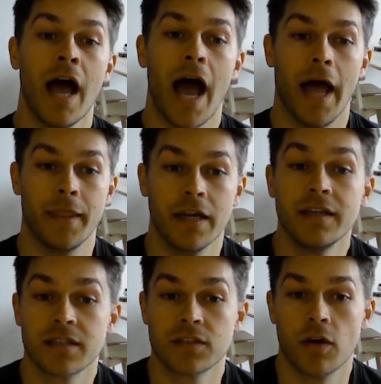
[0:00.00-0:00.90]

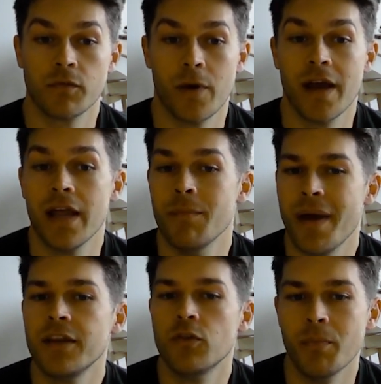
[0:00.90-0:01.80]
Analytics software in
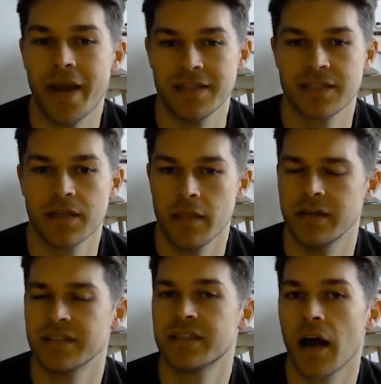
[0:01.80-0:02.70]
many domains that
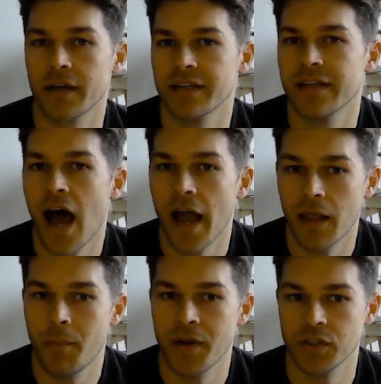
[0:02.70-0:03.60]
is targeted at
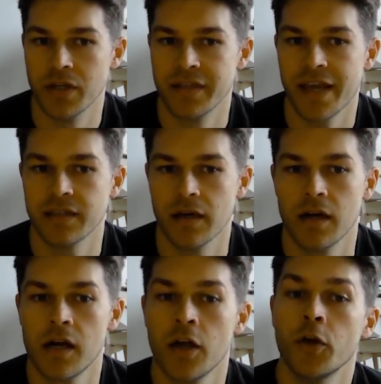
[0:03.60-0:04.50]
high-dimensional data
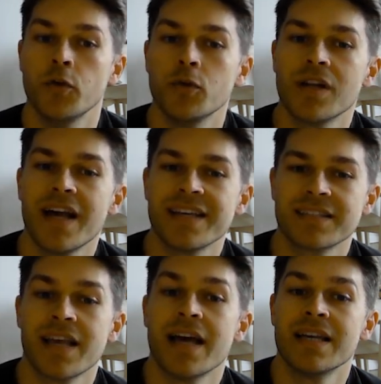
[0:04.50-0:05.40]

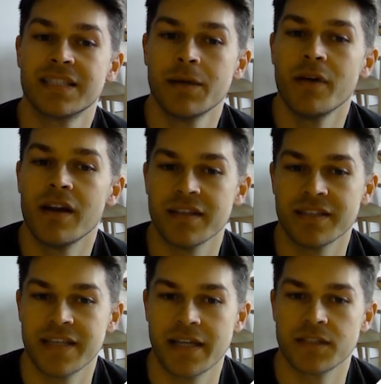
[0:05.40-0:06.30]
utilizes similar
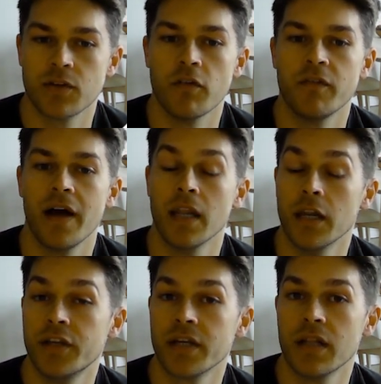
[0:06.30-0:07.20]
sets of
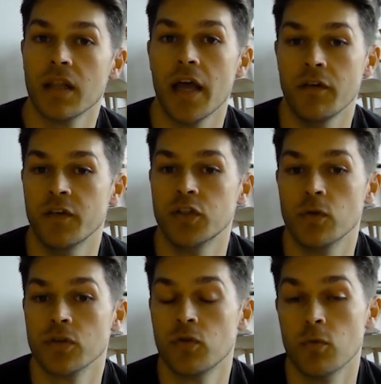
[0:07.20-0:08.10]
analytical and visual
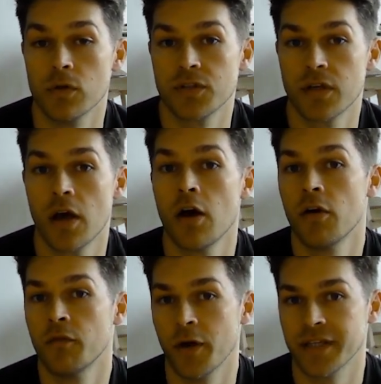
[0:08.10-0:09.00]
tools,
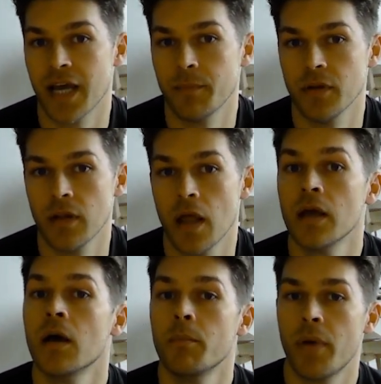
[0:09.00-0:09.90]
for example,
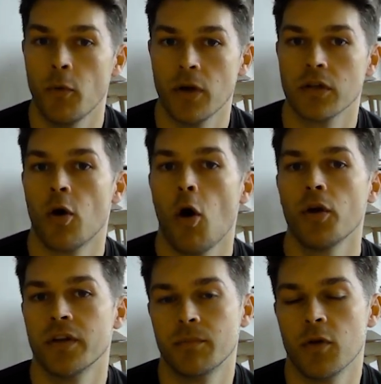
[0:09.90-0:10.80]
parallel
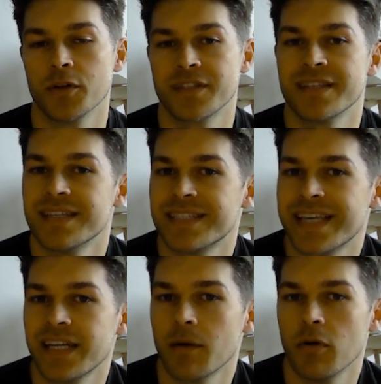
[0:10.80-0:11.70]
coordinate plots,
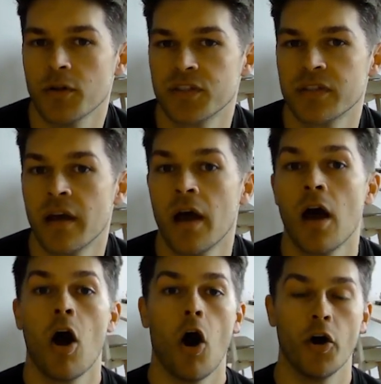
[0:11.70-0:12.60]
scatter plots,
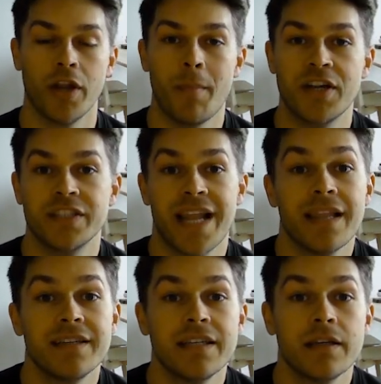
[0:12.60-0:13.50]
or
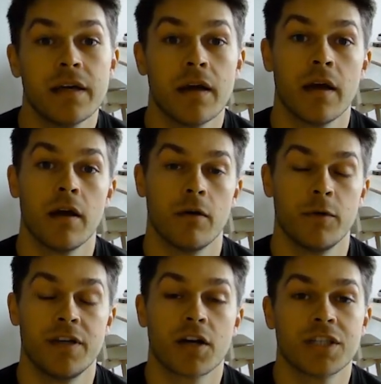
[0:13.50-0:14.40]
dimensionality
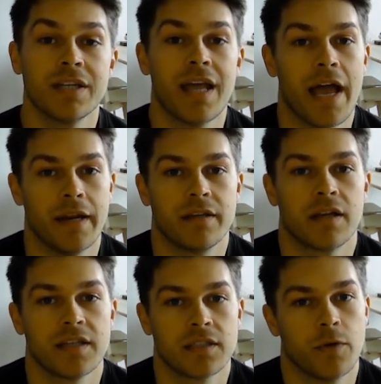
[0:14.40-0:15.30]
reduction and
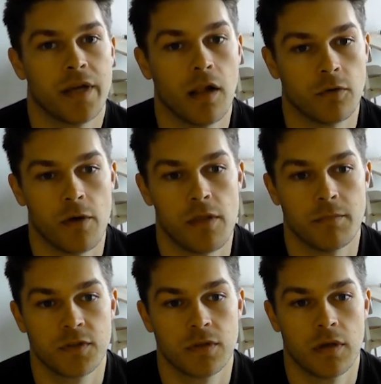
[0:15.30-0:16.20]
clustering
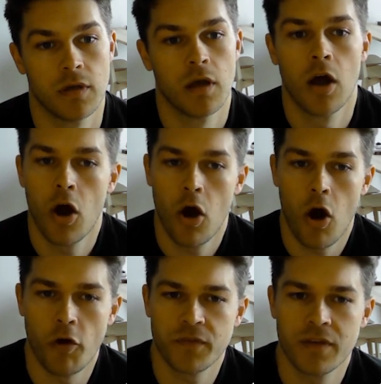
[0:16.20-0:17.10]
algorithms.
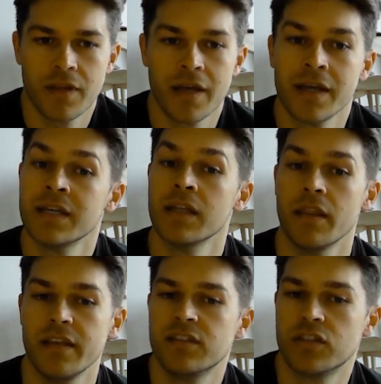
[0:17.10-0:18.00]
Often,
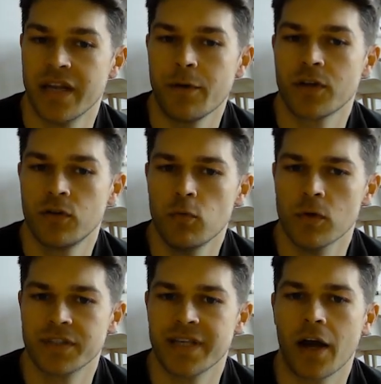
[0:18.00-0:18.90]
these generic
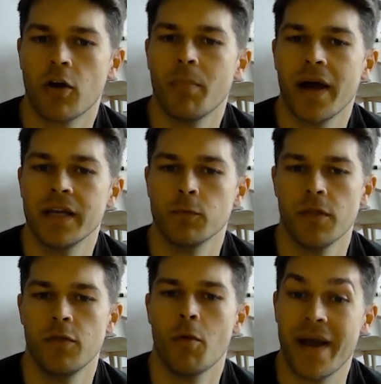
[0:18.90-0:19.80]
tools are combined
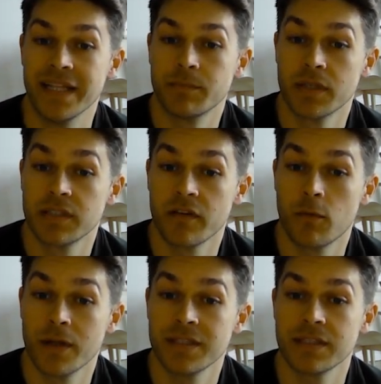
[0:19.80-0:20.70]
with domain-specific
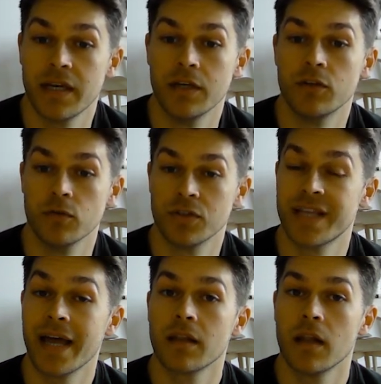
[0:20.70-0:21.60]
ones into
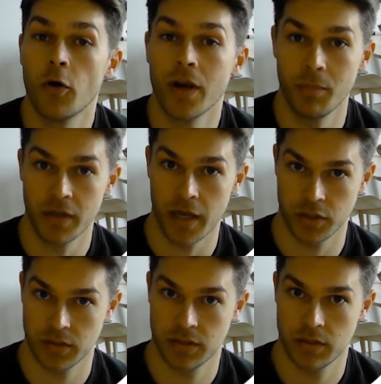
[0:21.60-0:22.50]
standalone
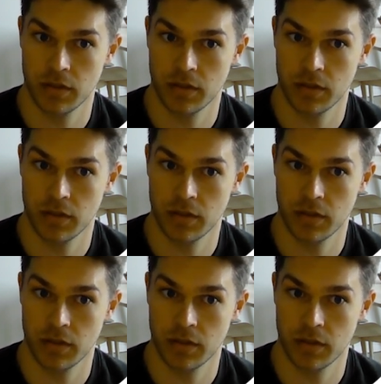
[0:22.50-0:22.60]
applications.